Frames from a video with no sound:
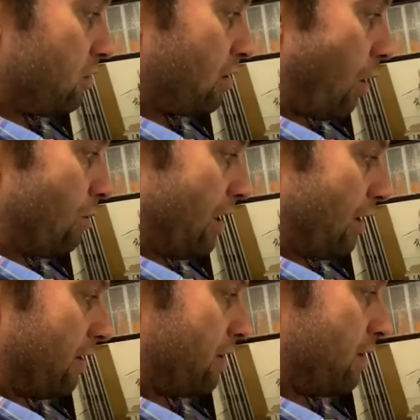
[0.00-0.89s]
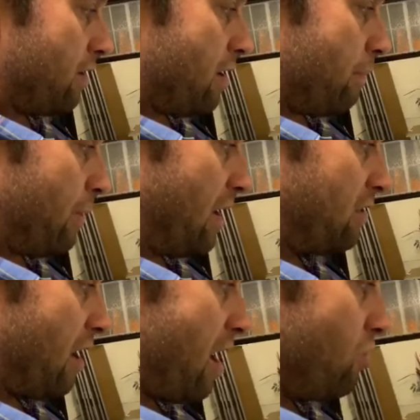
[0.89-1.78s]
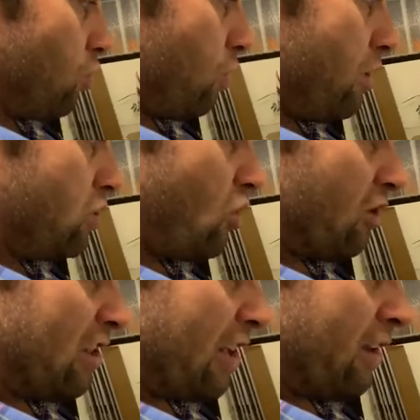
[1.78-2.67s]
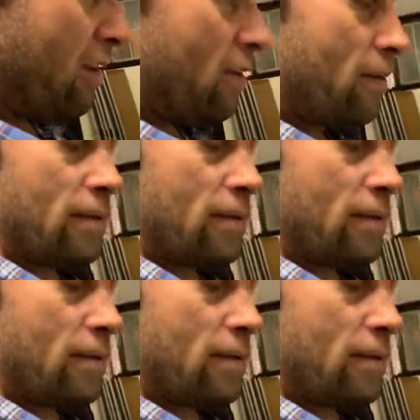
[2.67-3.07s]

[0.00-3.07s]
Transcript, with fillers: Golin. Peter and Norah Joslin.